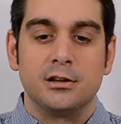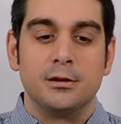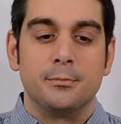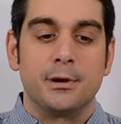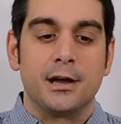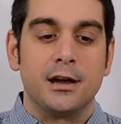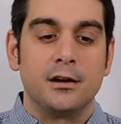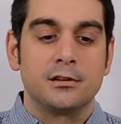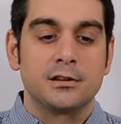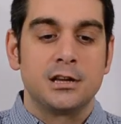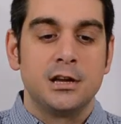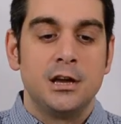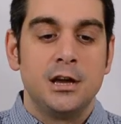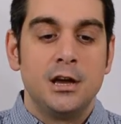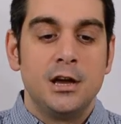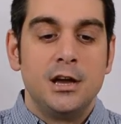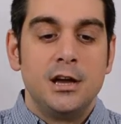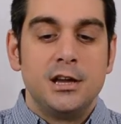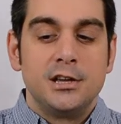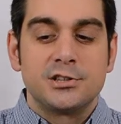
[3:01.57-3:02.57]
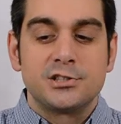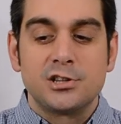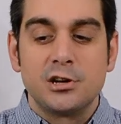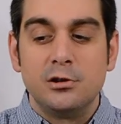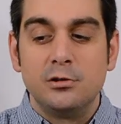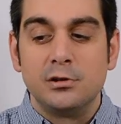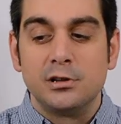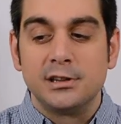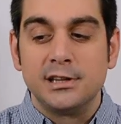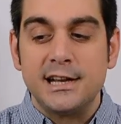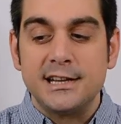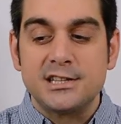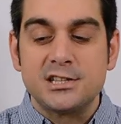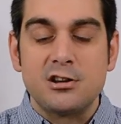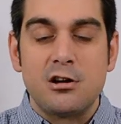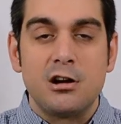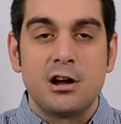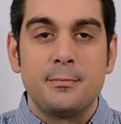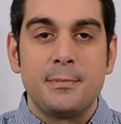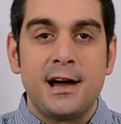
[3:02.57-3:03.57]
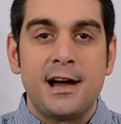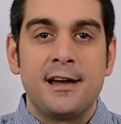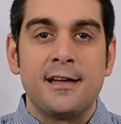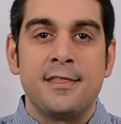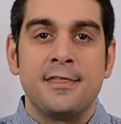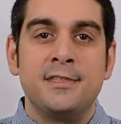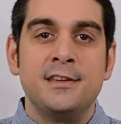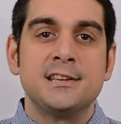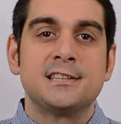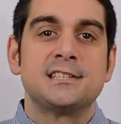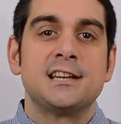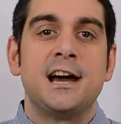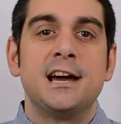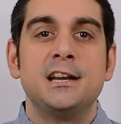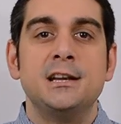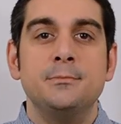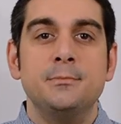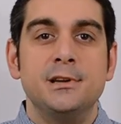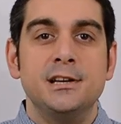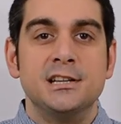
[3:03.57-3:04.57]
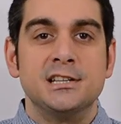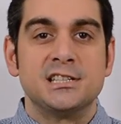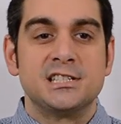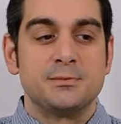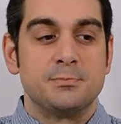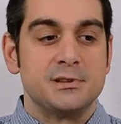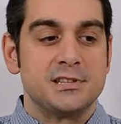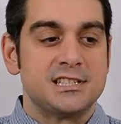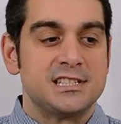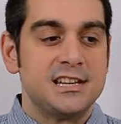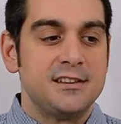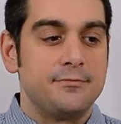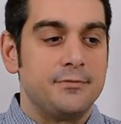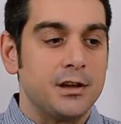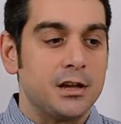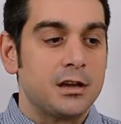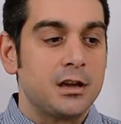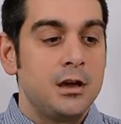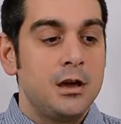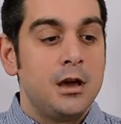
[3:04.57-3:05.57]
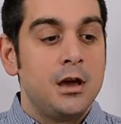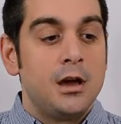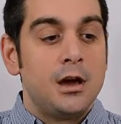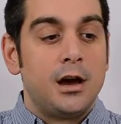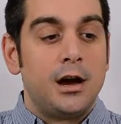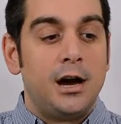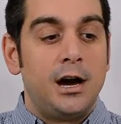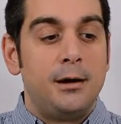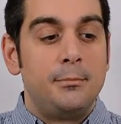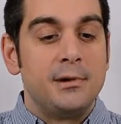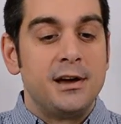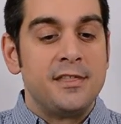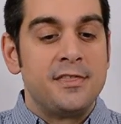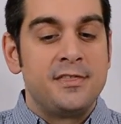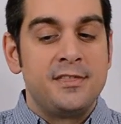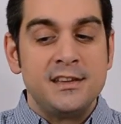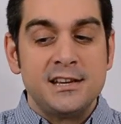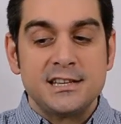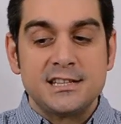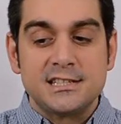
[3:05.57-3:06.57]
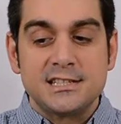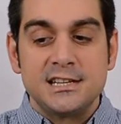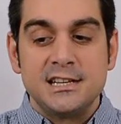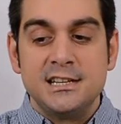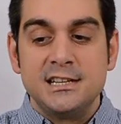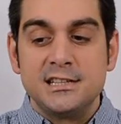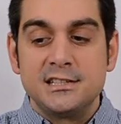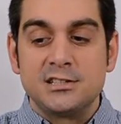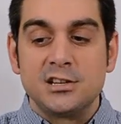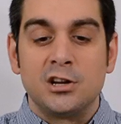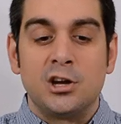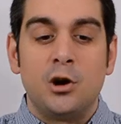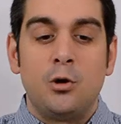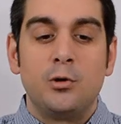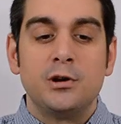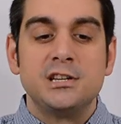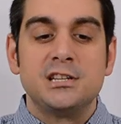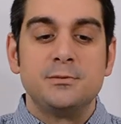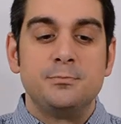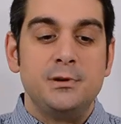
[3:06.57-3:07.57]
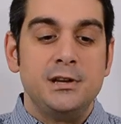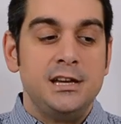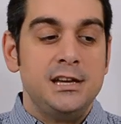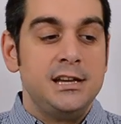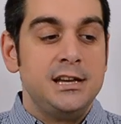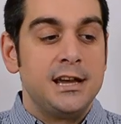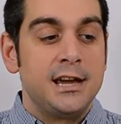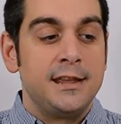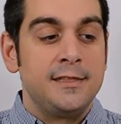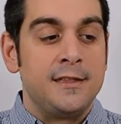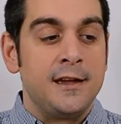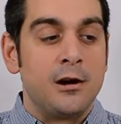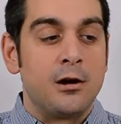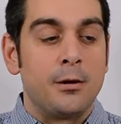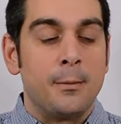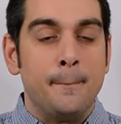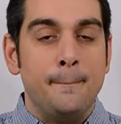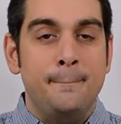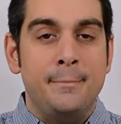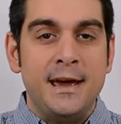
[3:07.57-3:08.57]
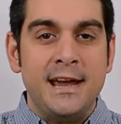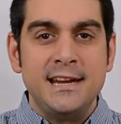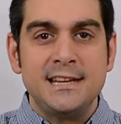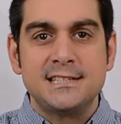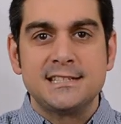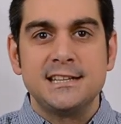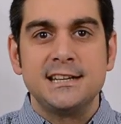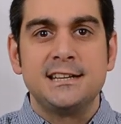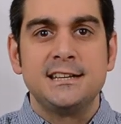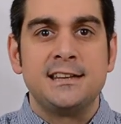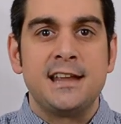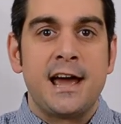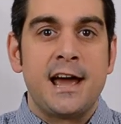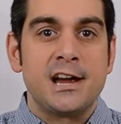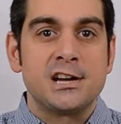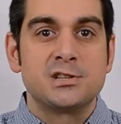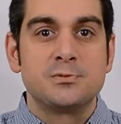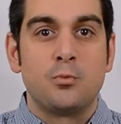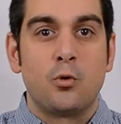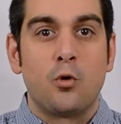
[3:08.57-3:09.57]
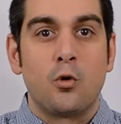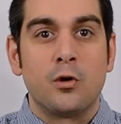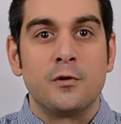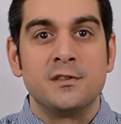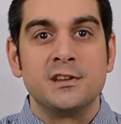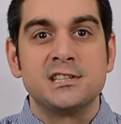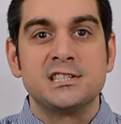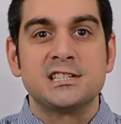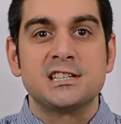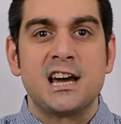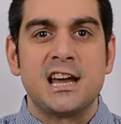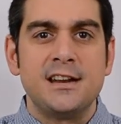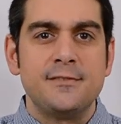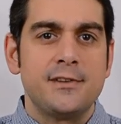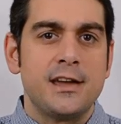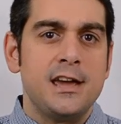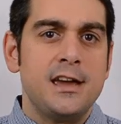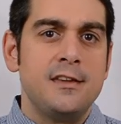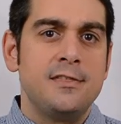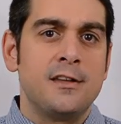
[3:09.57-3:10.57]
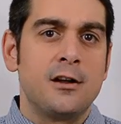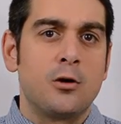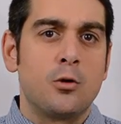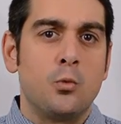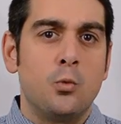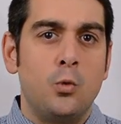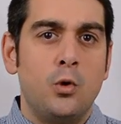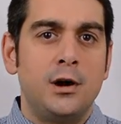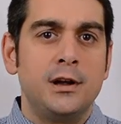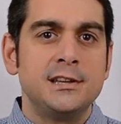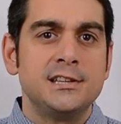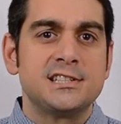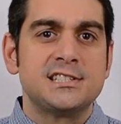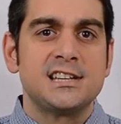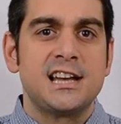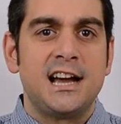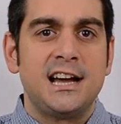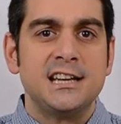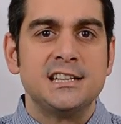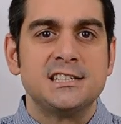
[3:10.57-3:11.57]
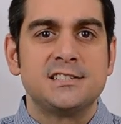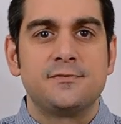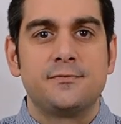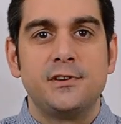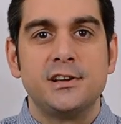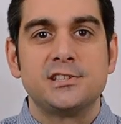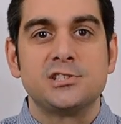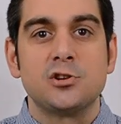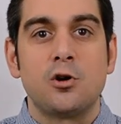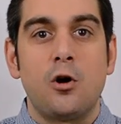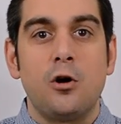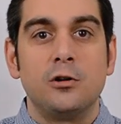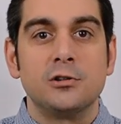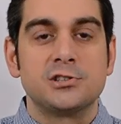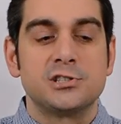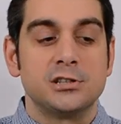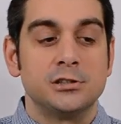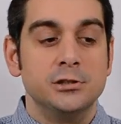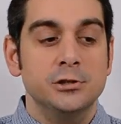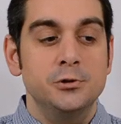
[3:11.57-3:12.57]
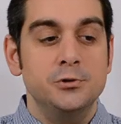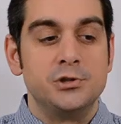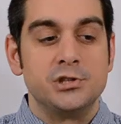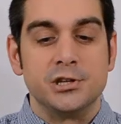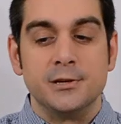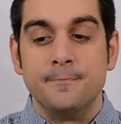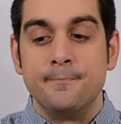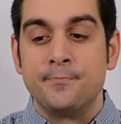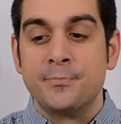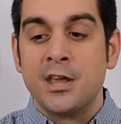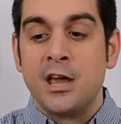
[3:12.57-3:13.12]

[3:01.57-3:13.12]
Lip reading: about. So let's talk about this item in specific. This is going to be their basic dashboard. This is kind of their one-size-fits-all solution,